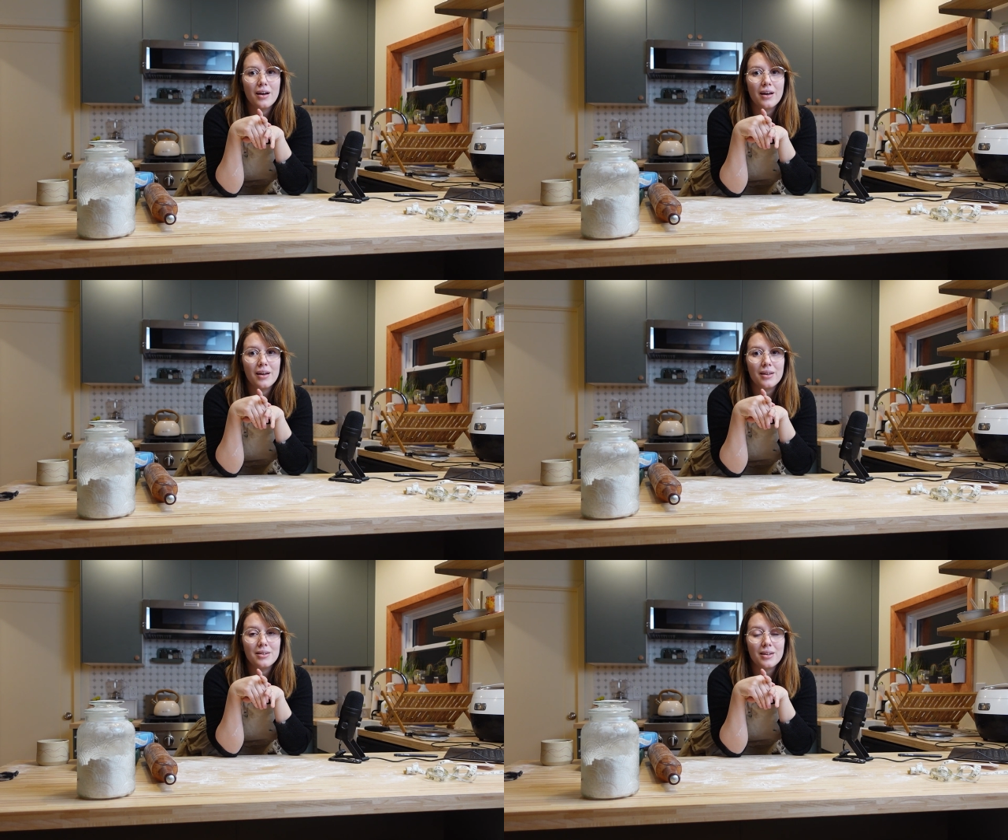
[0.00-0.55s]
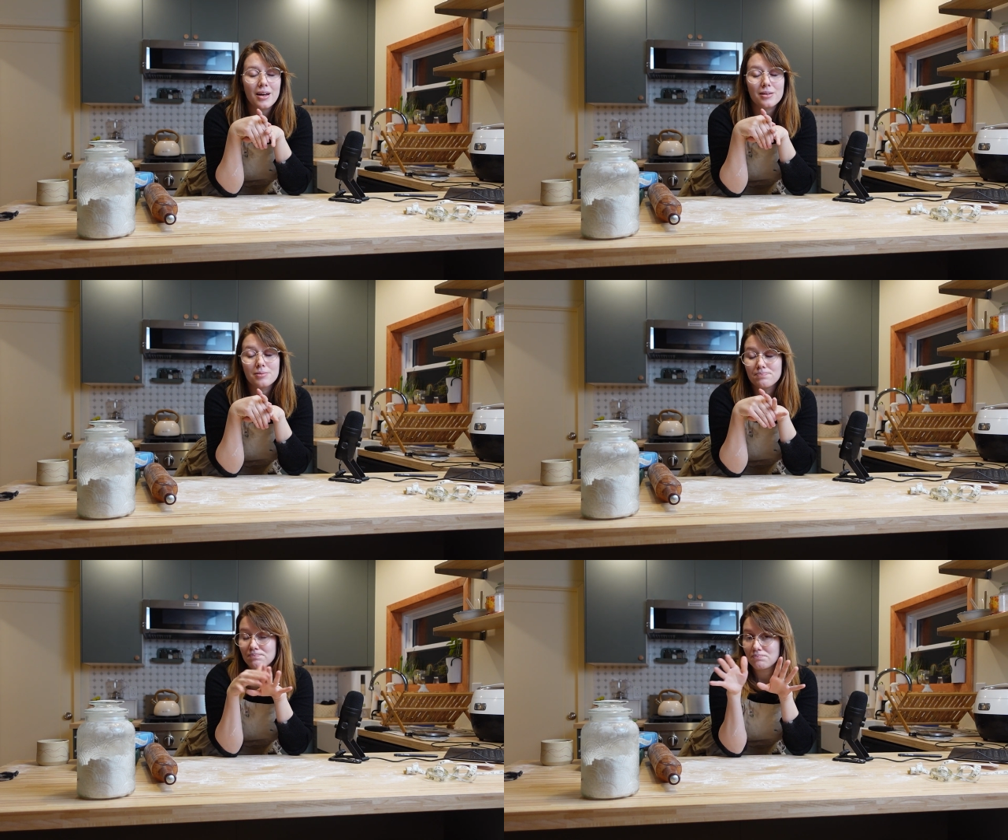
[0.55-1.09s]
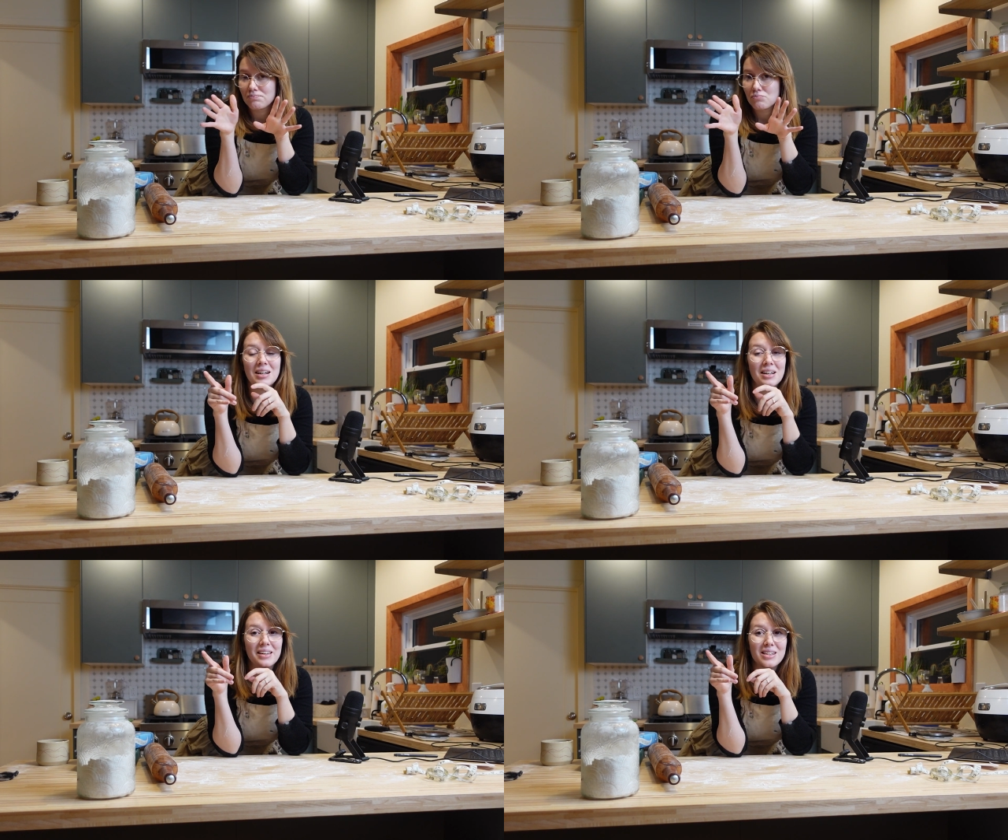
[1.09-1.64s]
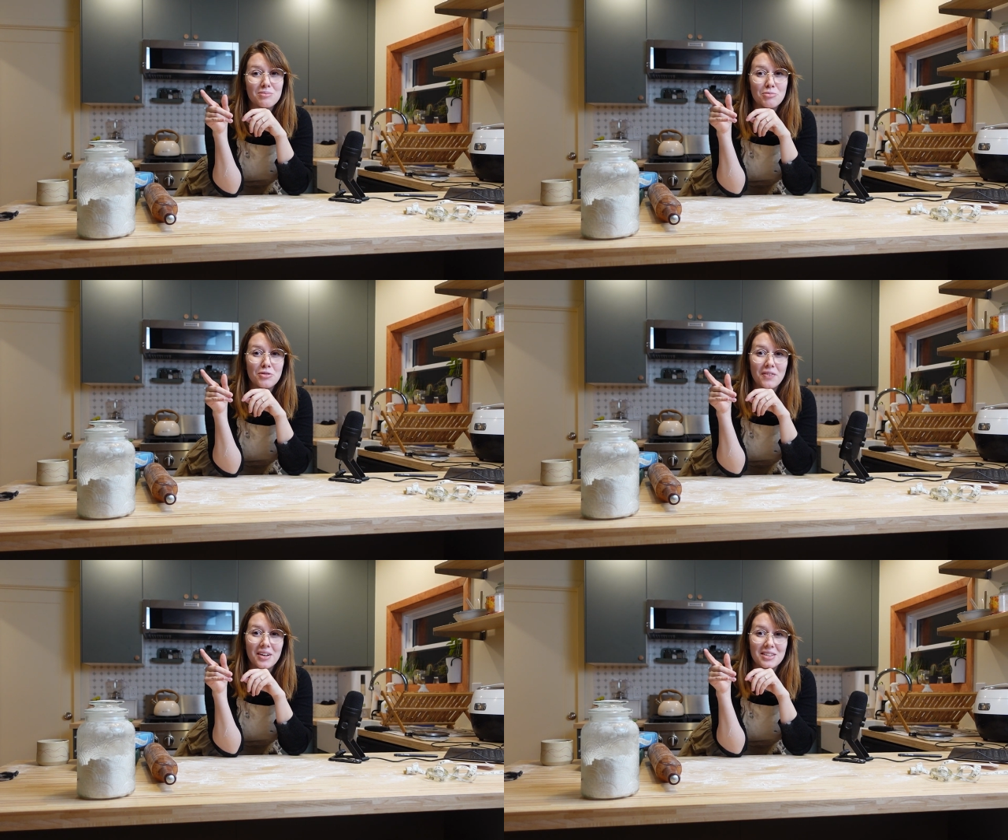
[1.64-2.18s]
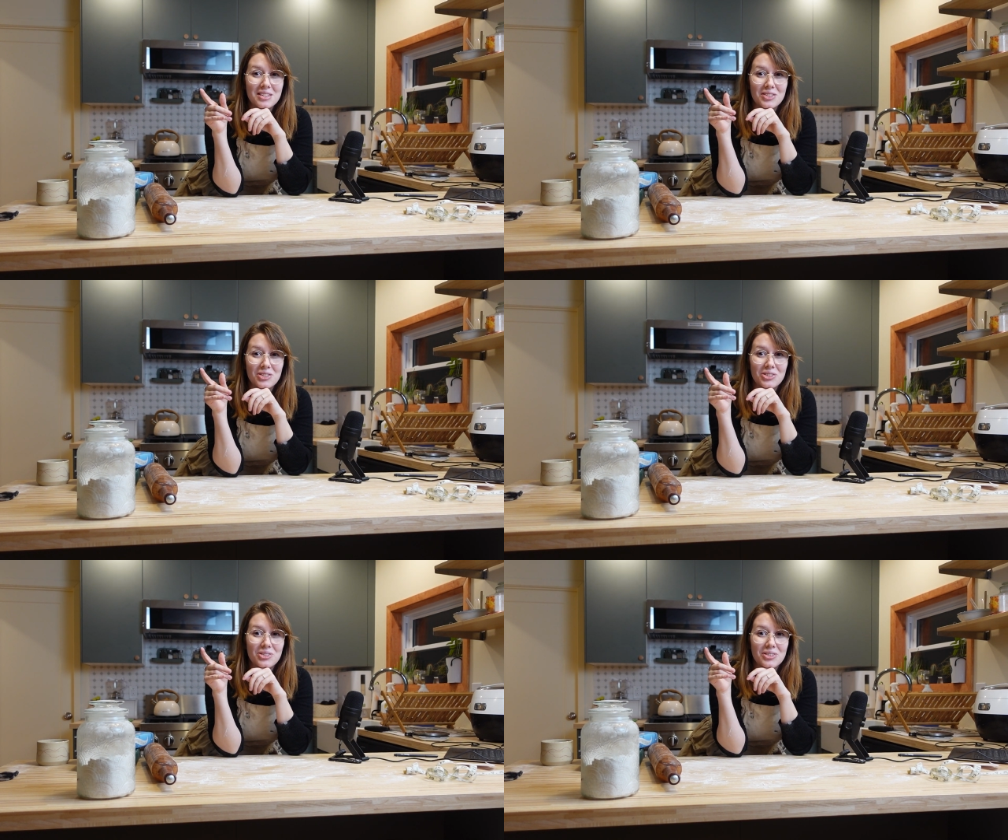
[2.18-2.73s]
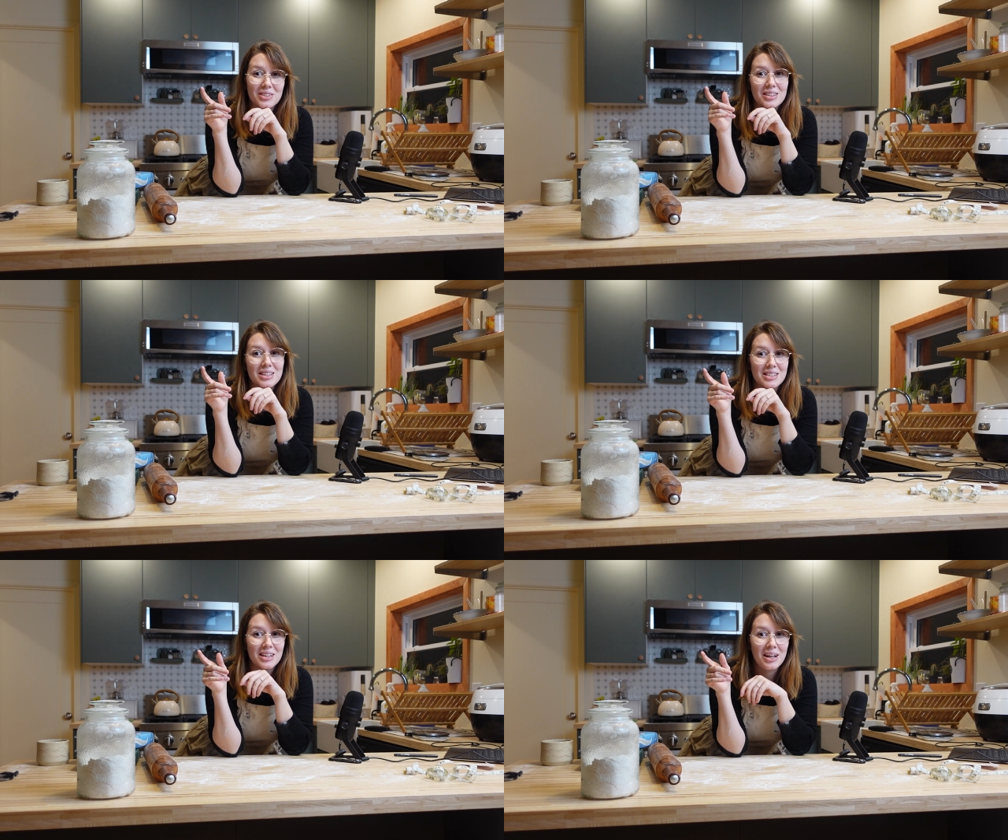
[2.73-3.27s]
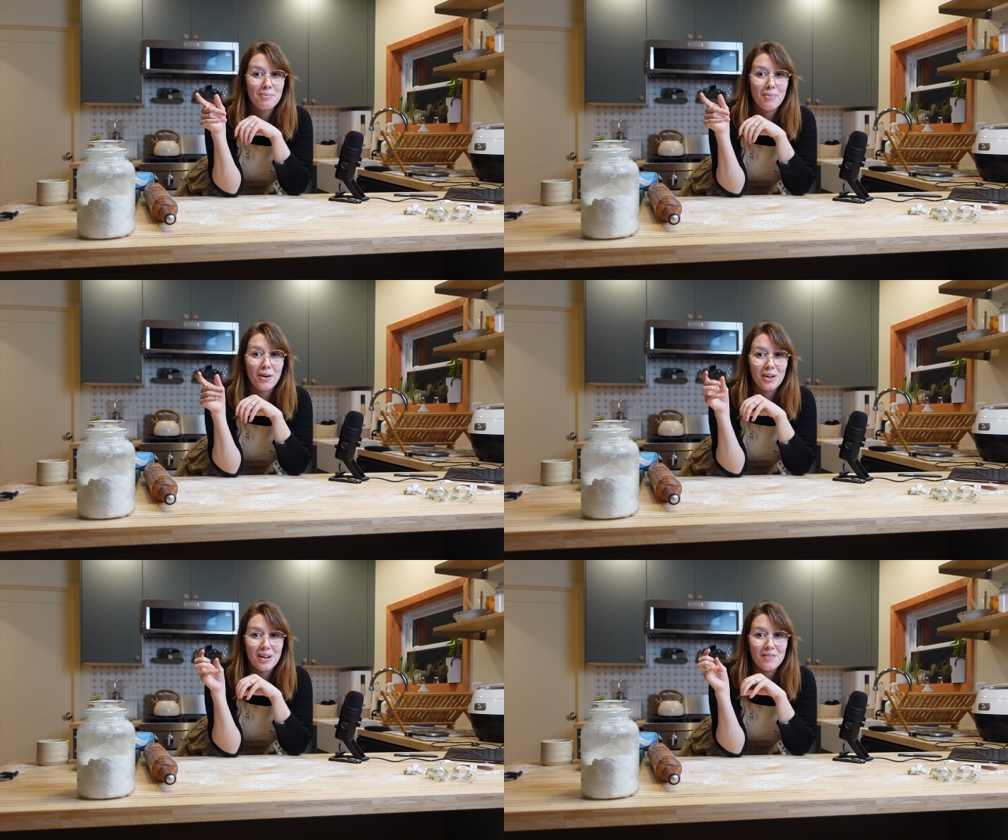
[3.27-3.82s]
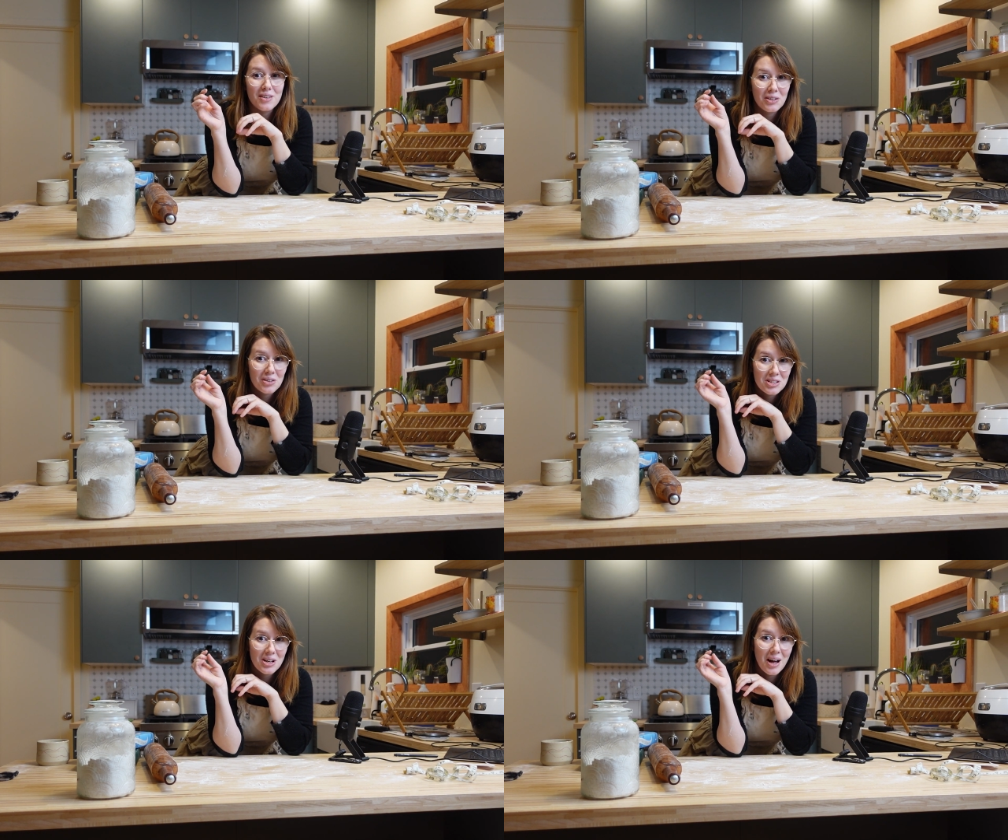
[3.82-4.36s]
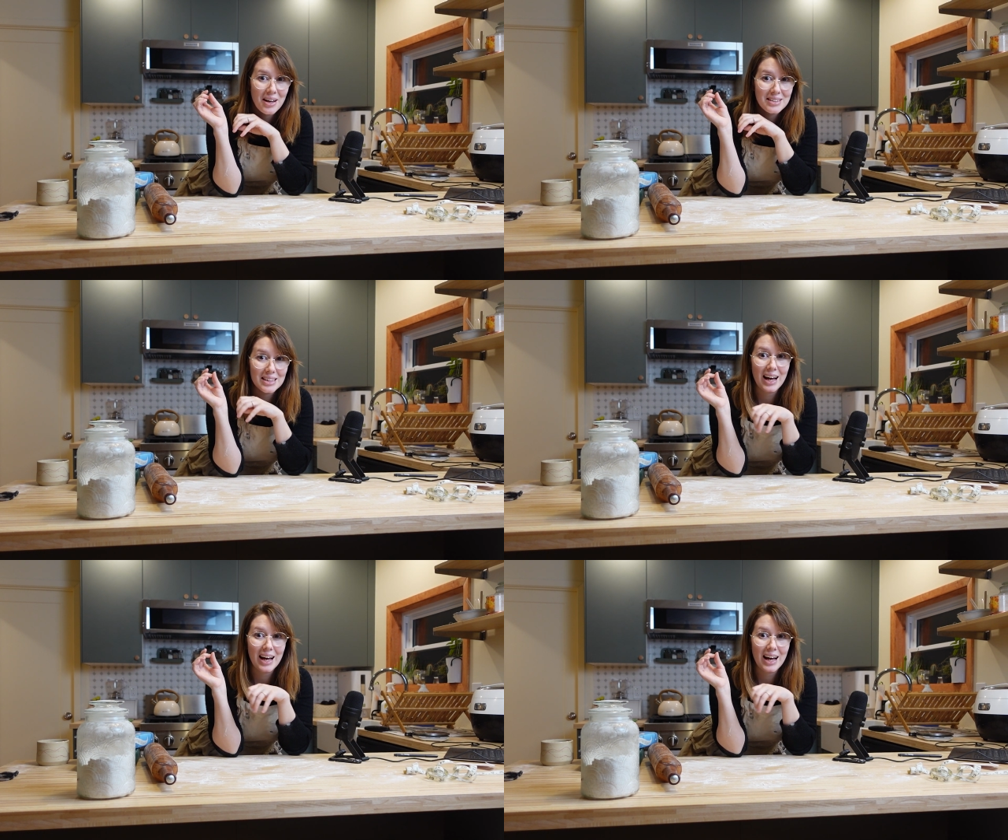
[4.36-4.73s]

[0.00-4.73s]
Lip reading: And yeah, let's move on to the second part of the croissant.